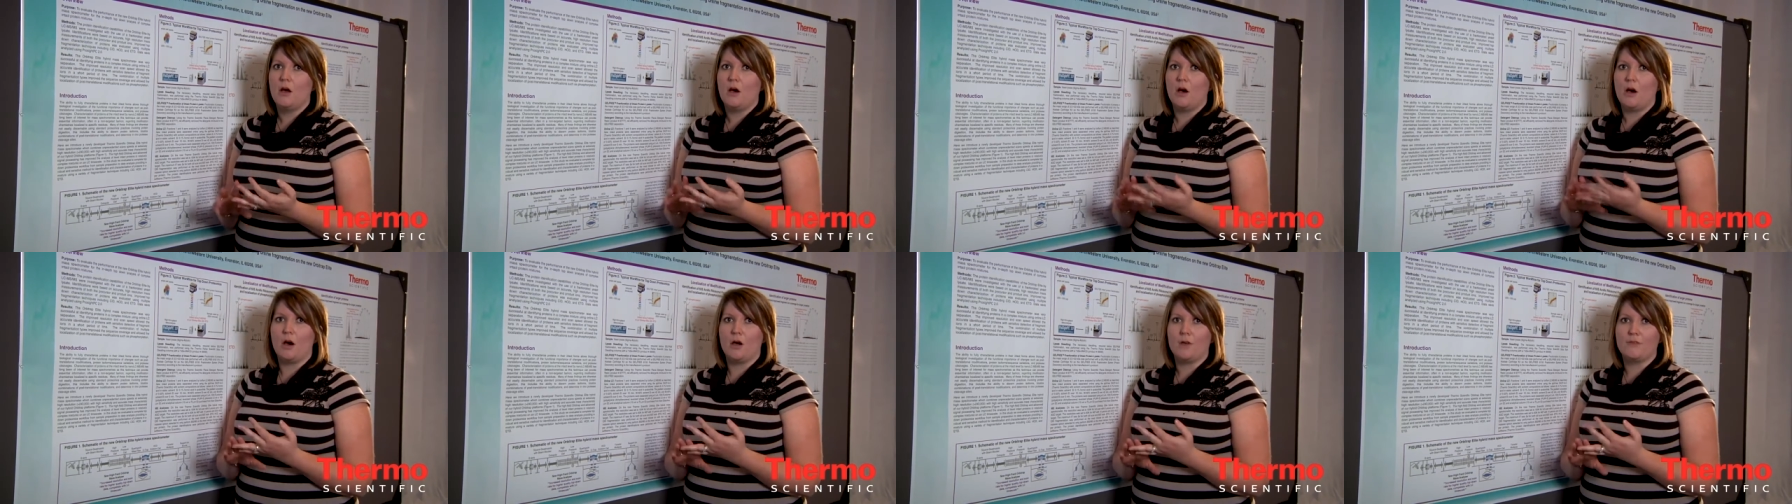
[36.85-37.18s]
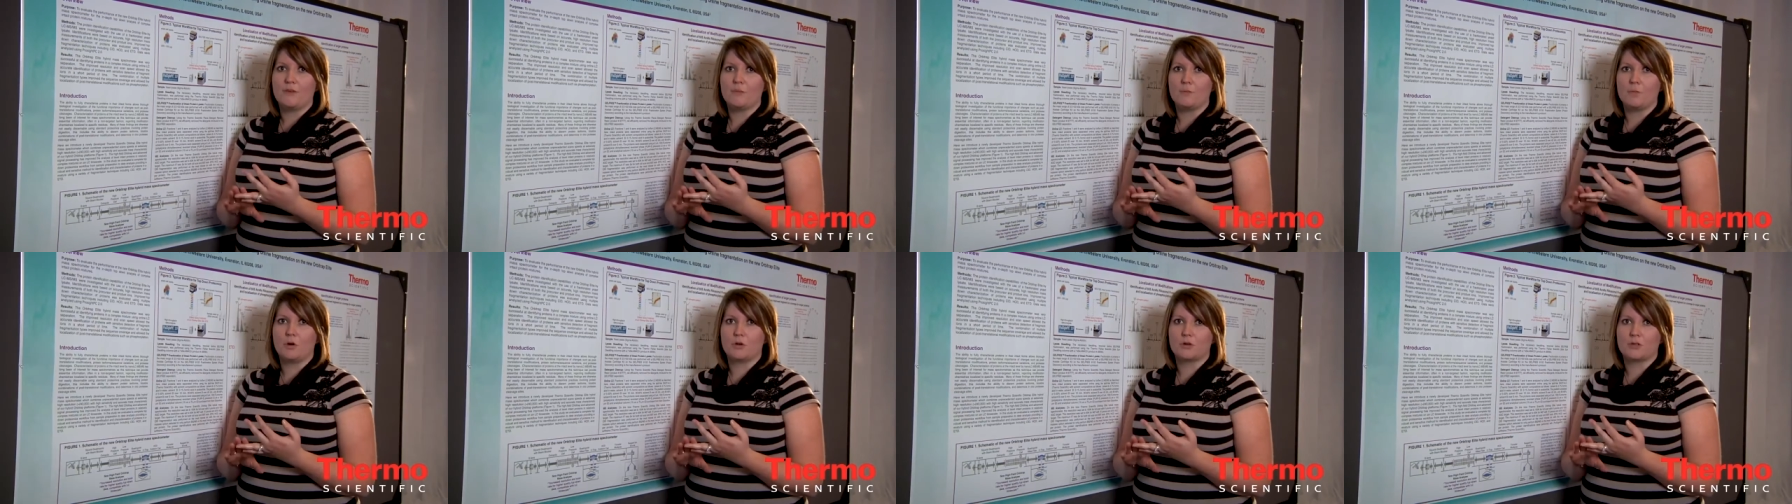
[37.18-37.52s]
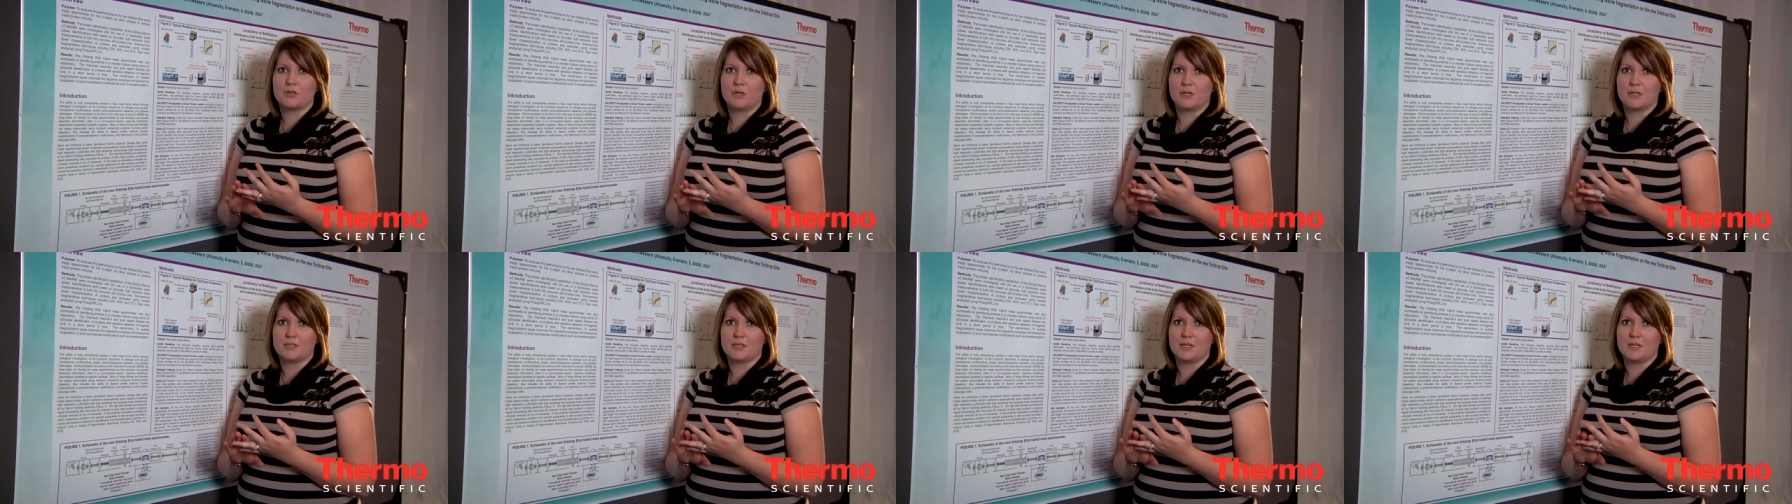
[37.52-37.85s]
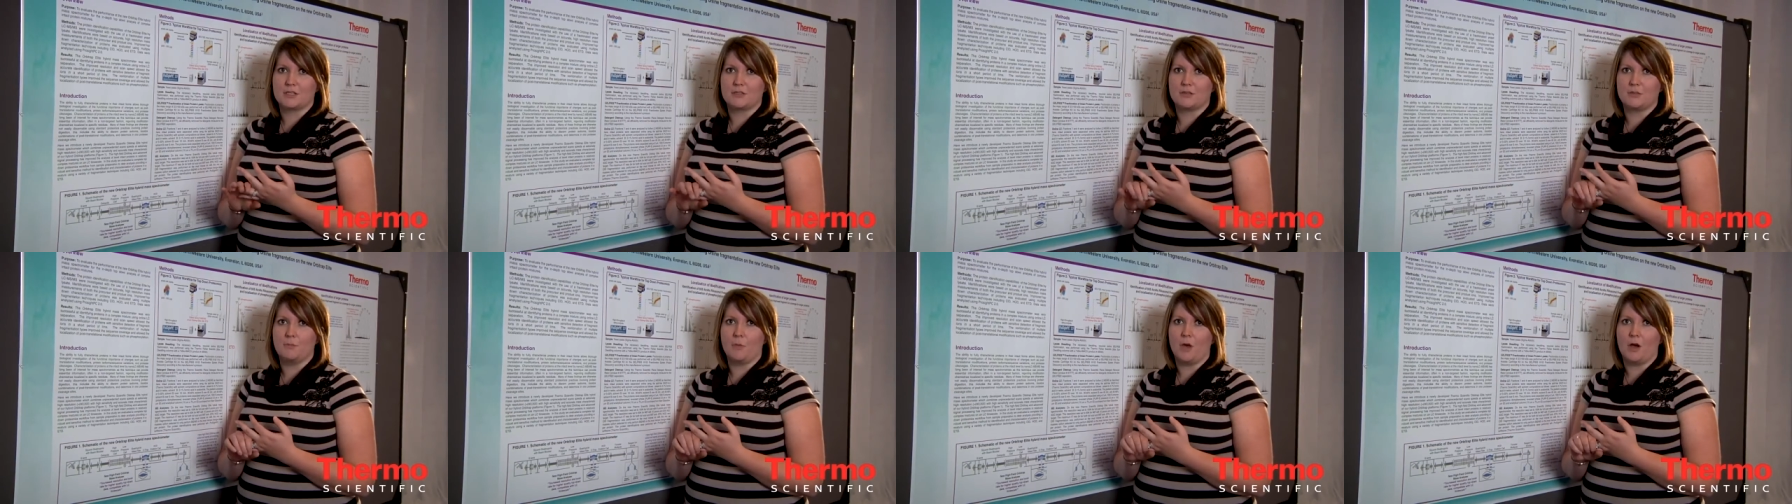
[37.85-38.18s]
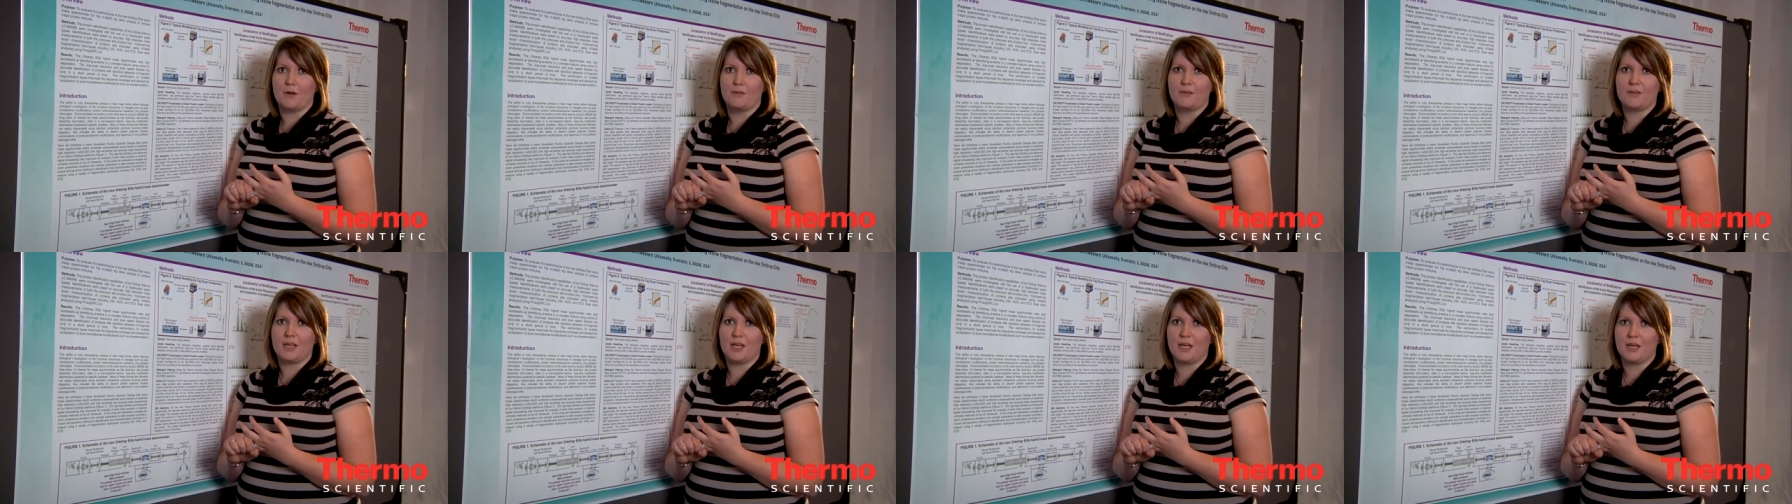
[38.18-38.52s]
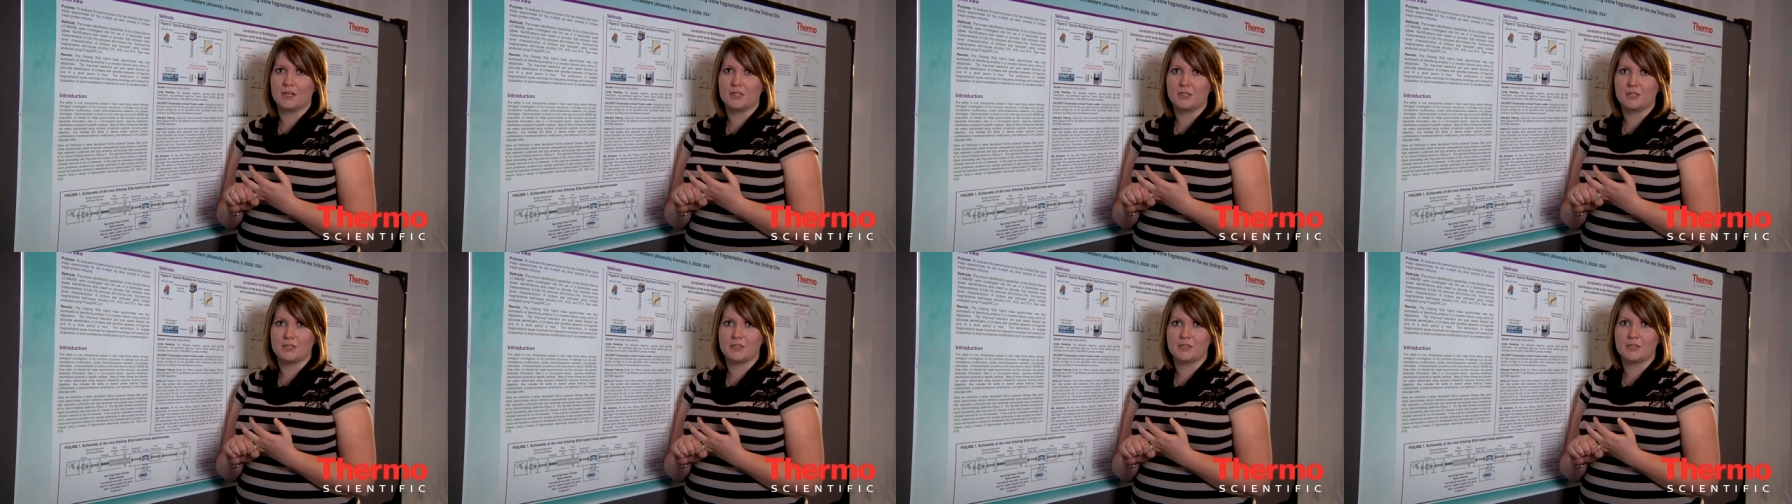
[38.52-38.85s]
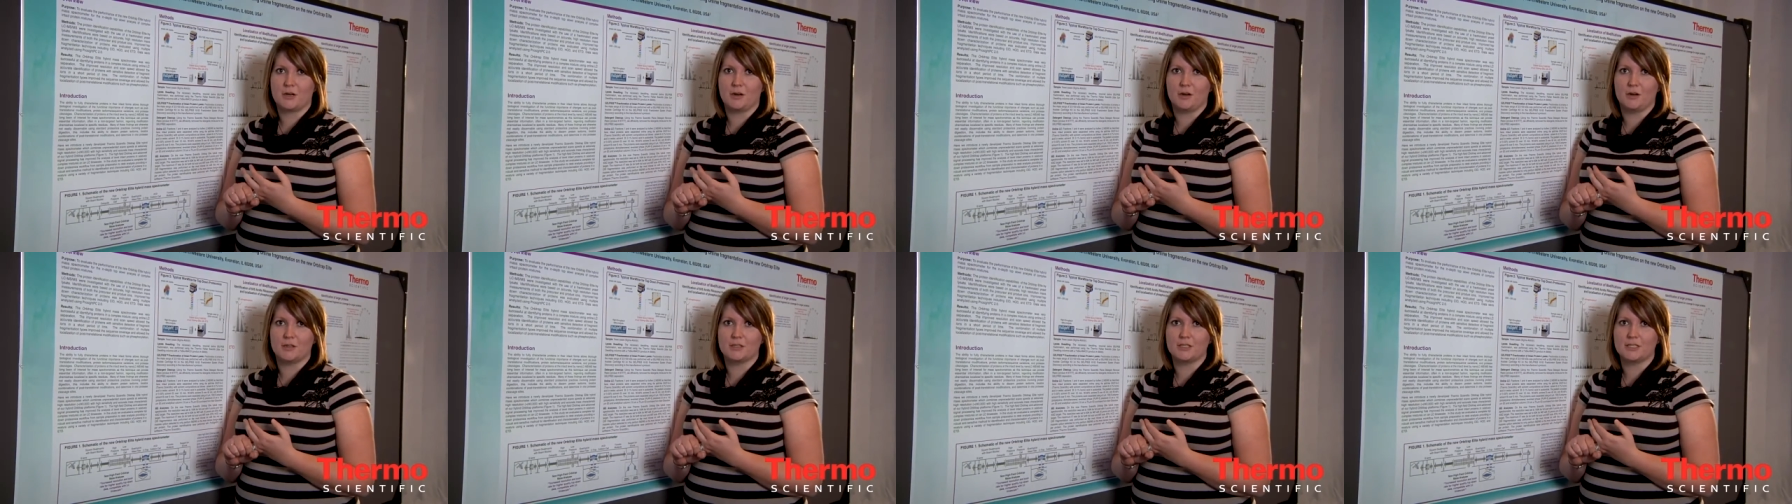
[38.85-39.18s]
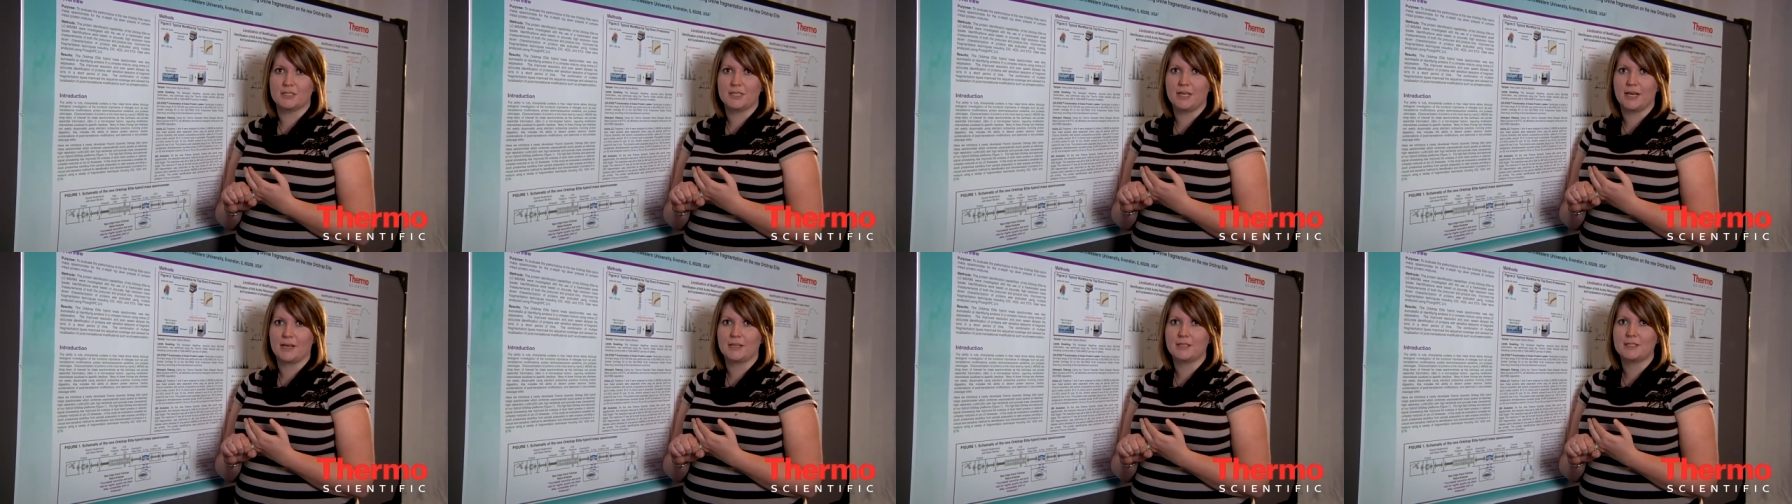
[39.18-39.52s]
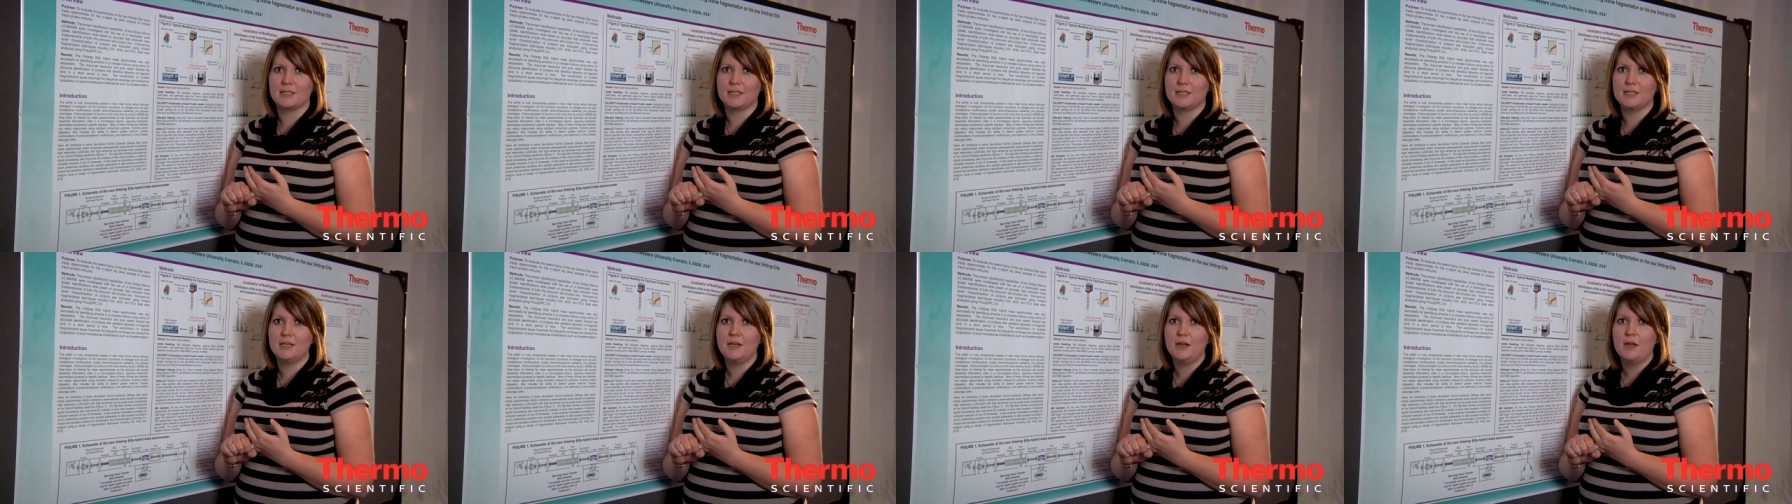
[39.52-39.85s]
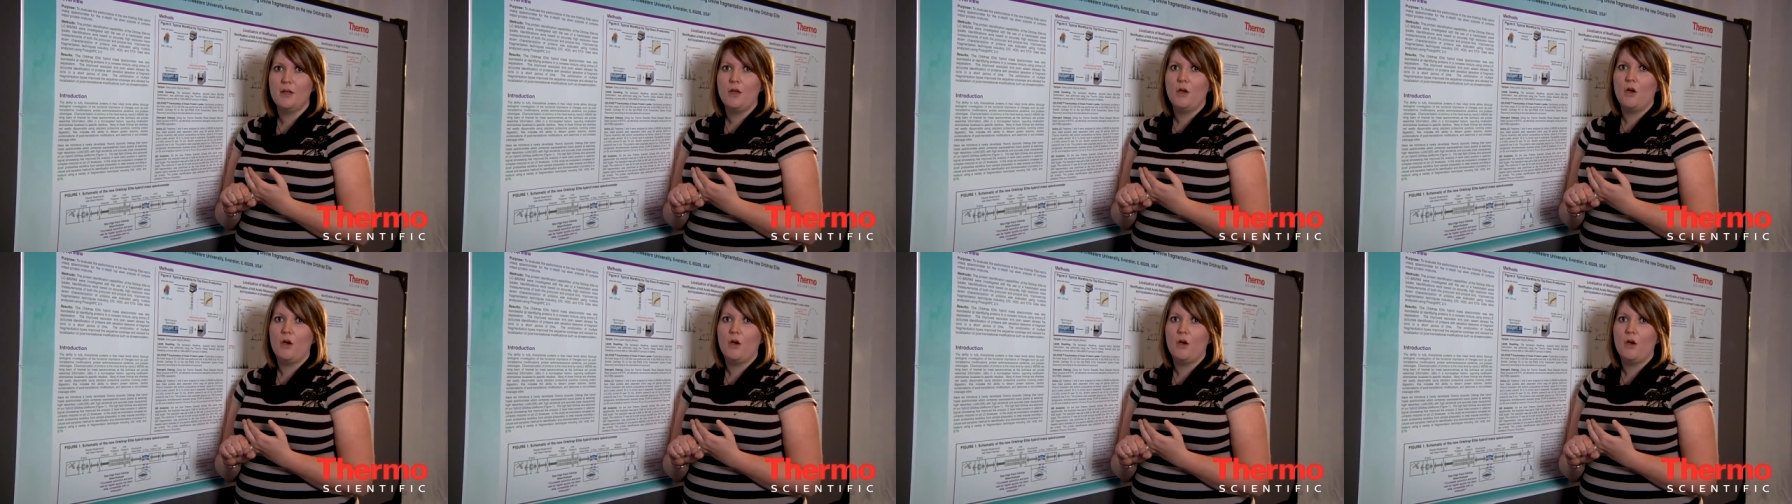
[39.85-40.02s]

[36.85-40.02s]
Often post-translational modifications aren't detected,